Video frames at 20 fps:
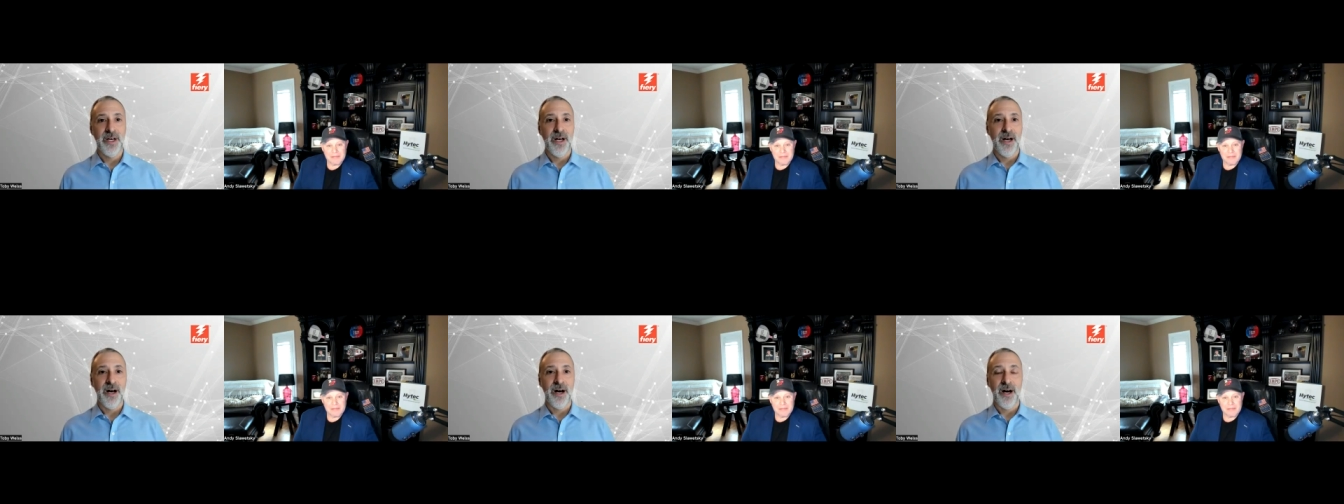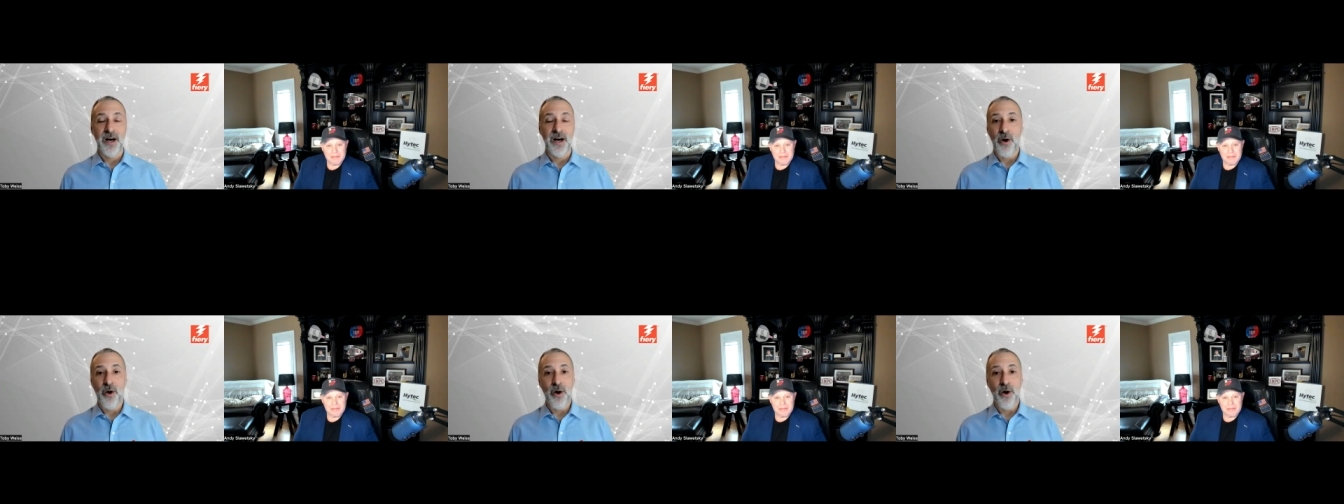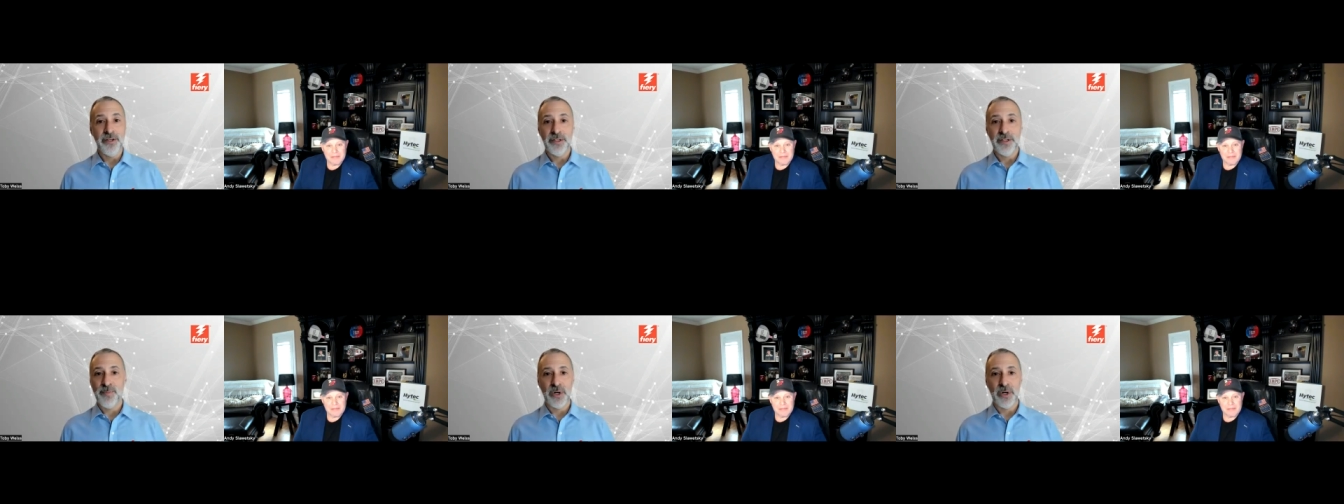all
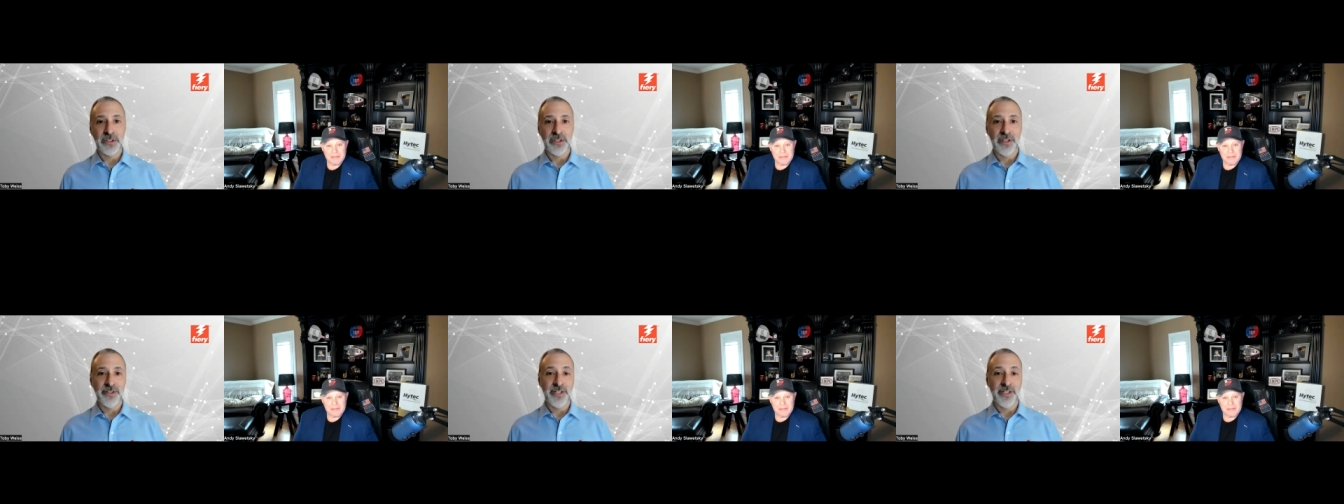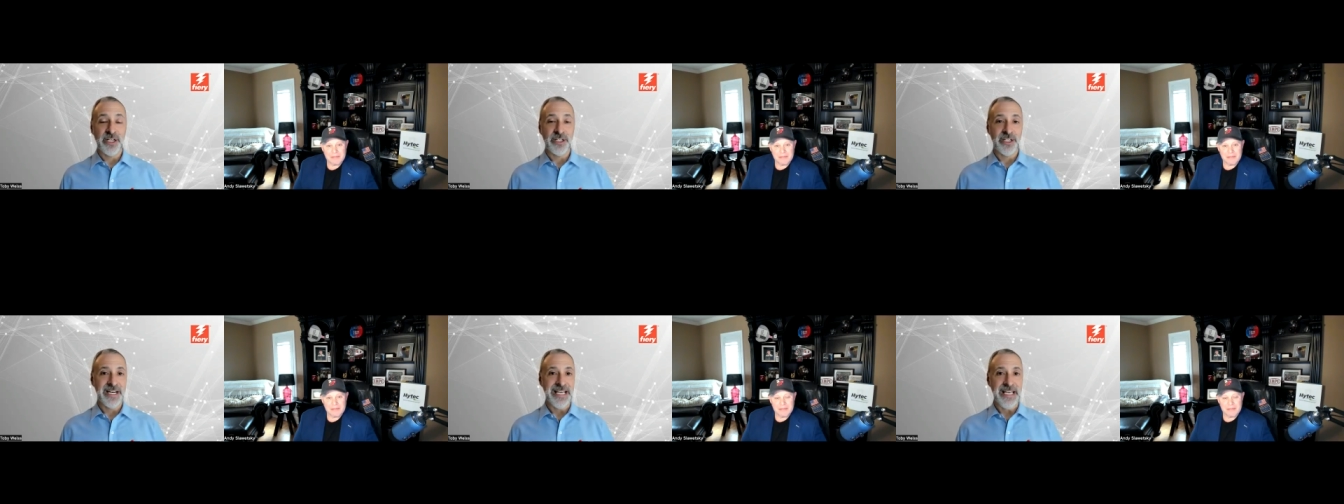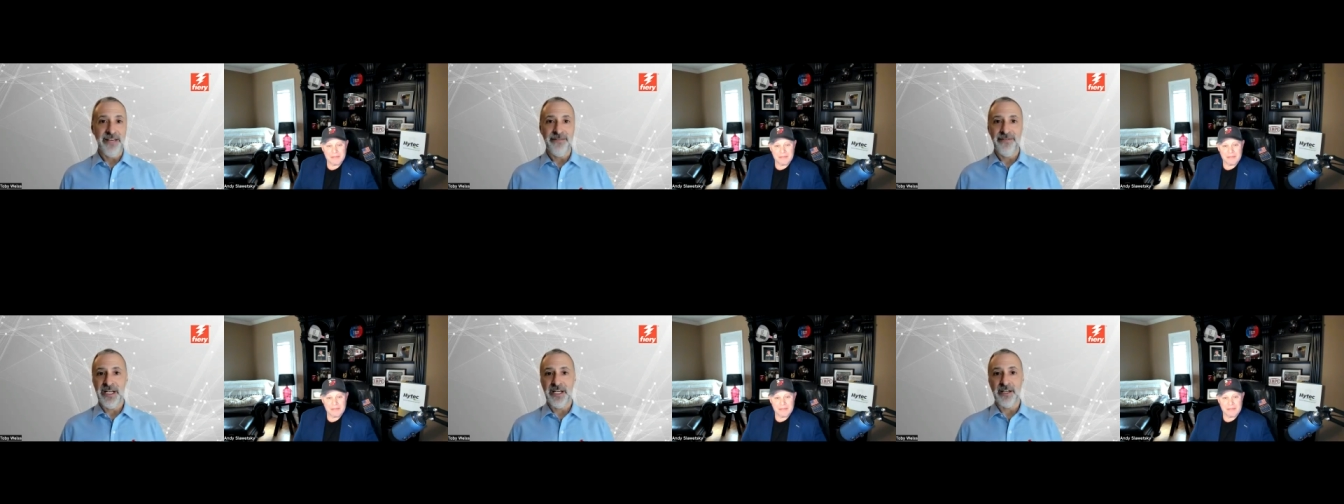this personalization,
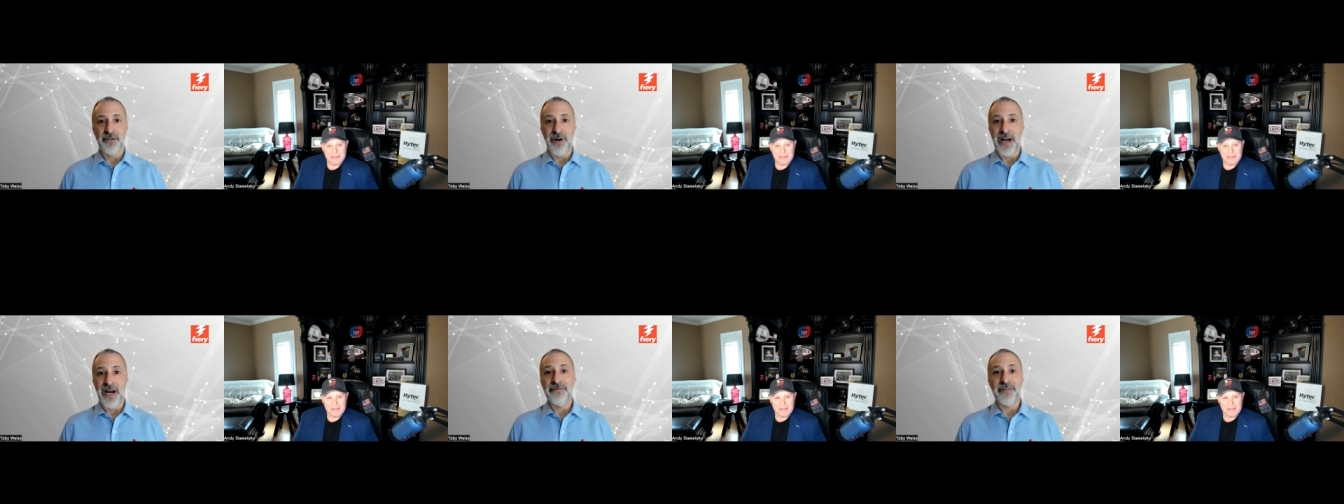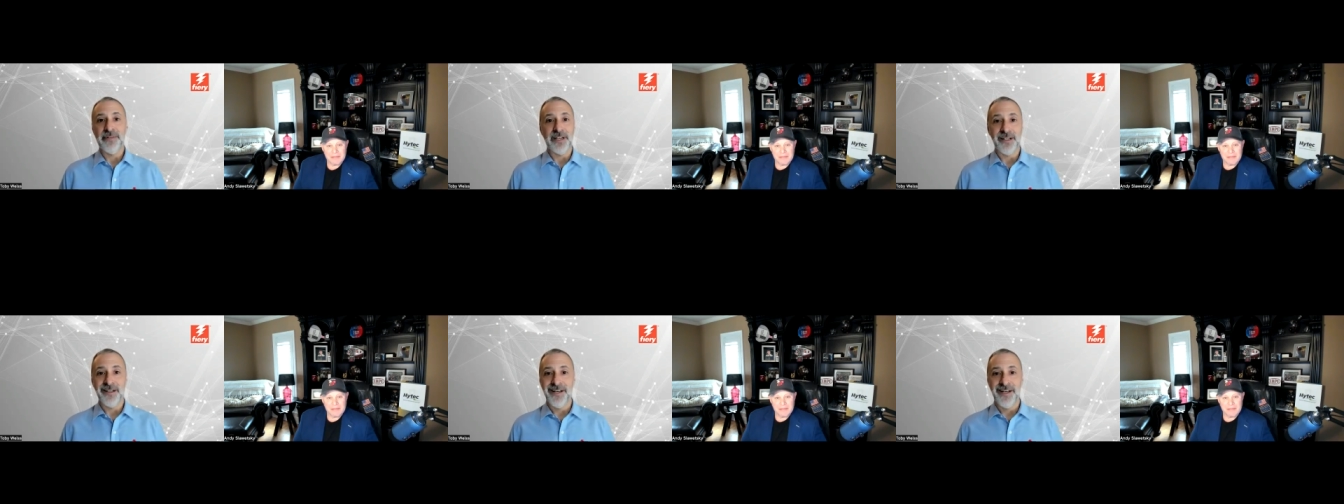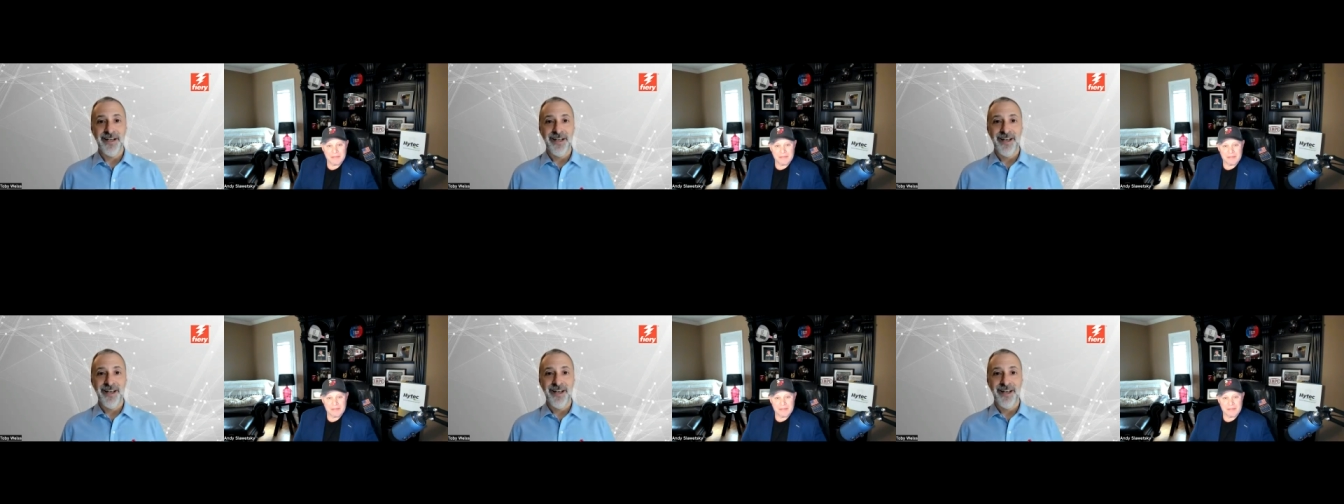even engraving.